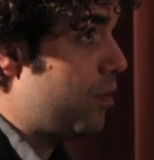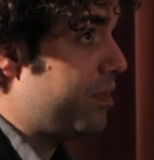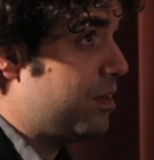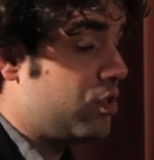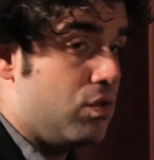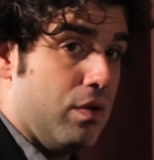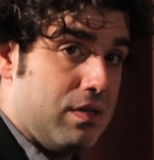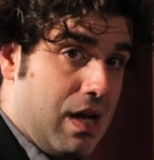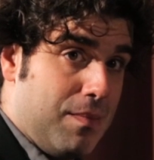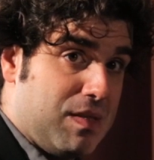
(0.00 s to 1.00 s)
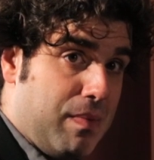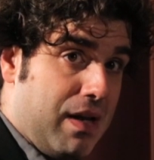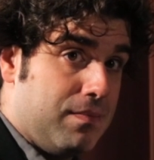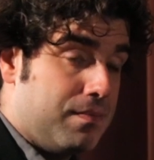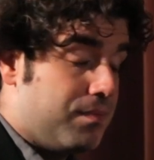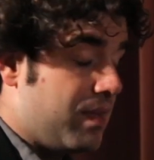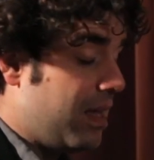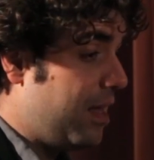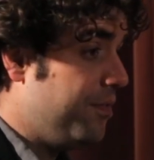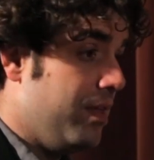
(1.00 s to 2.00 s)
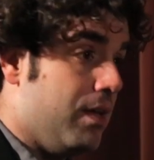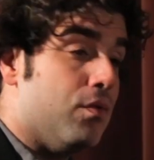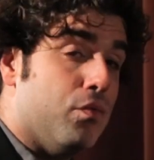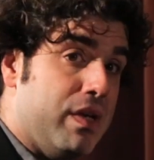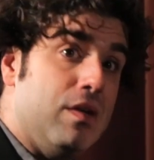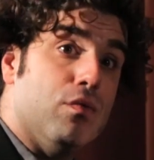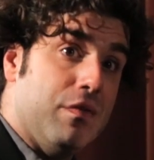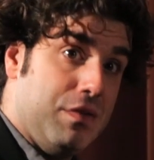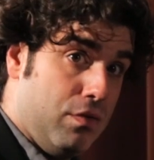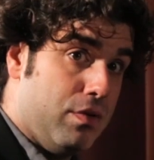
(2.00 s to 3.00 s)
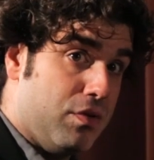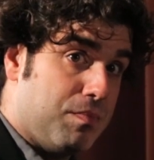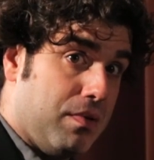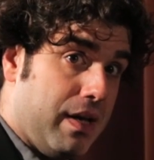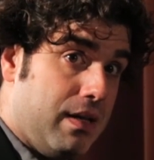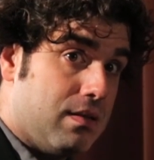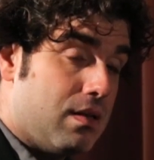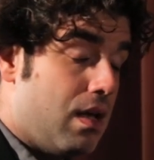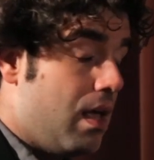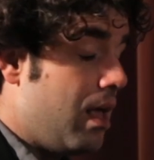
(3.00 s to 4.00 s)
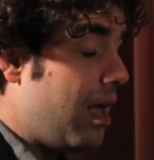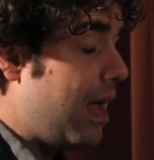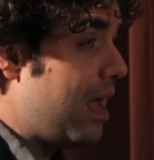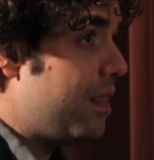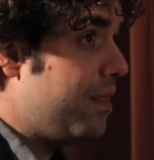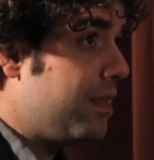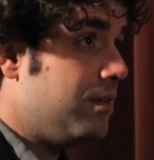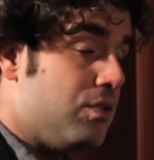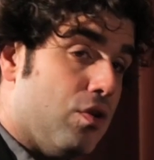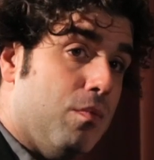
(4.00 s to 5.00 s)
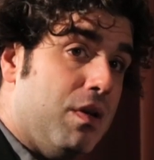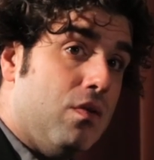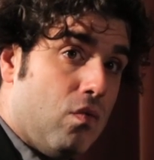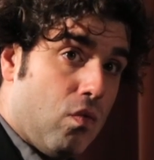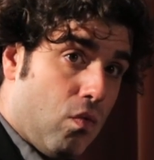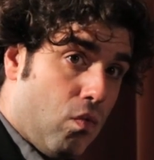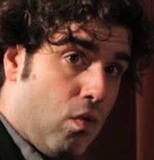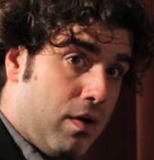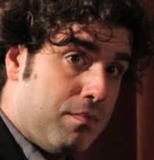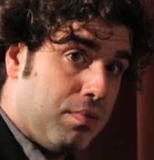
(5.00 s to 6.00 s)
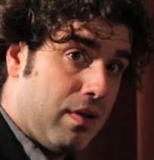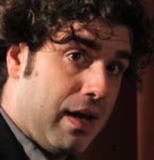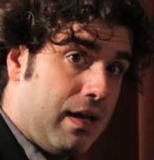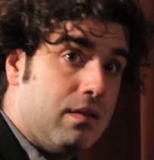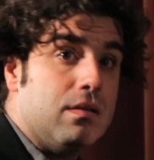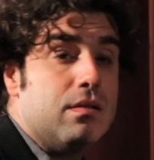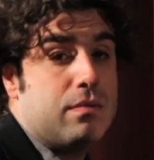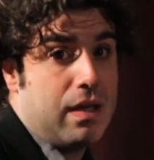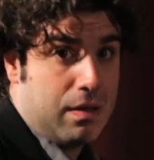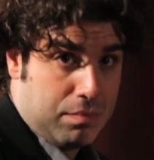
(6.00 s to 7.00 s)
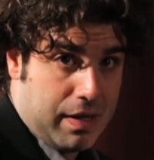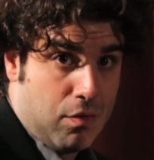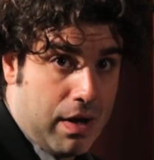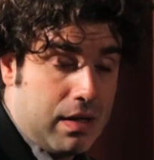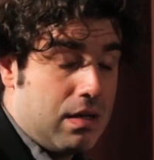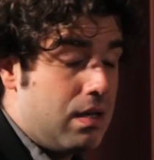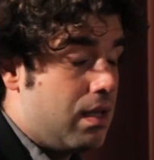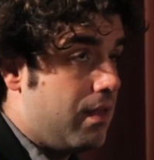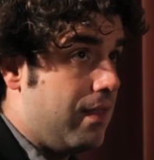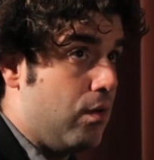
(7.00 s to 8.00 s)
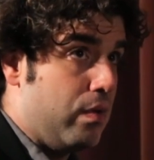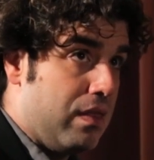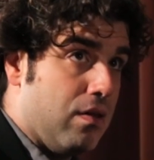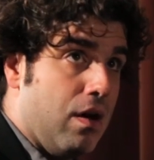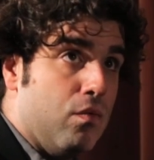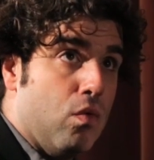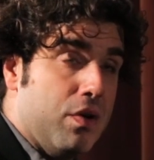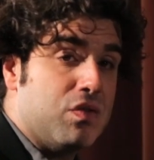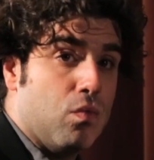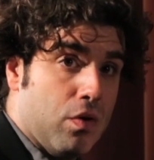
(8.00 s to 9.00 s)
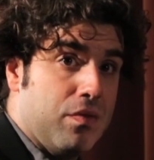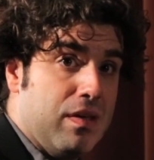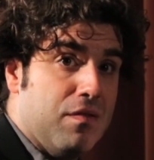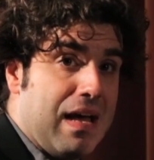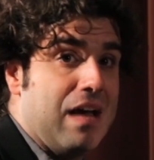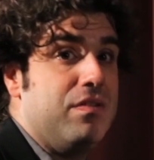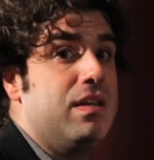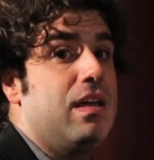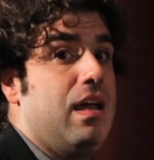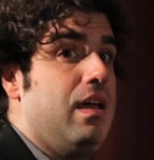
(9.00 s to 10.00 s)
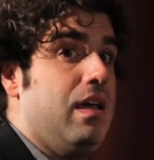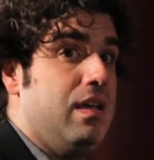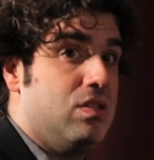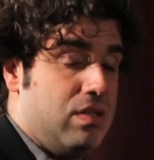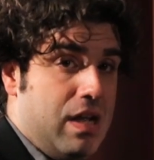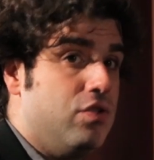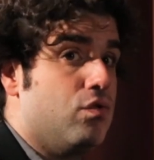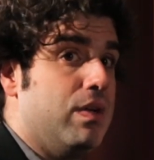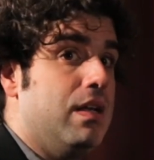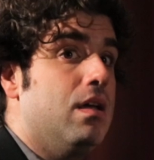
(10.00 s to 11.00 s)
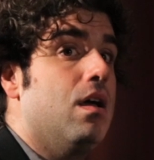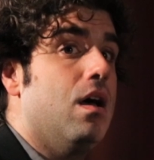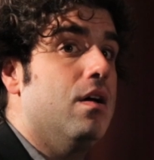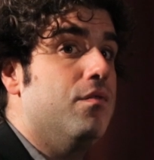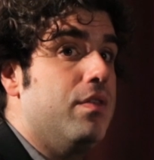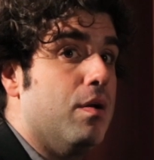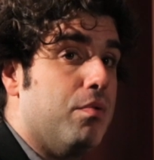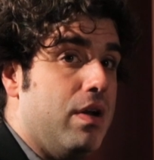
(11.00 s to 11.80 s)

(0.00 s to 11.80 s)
within a short time span, and then read, review those plays, and then determine one play and playwright that we thought was worthy of having a staged reading of their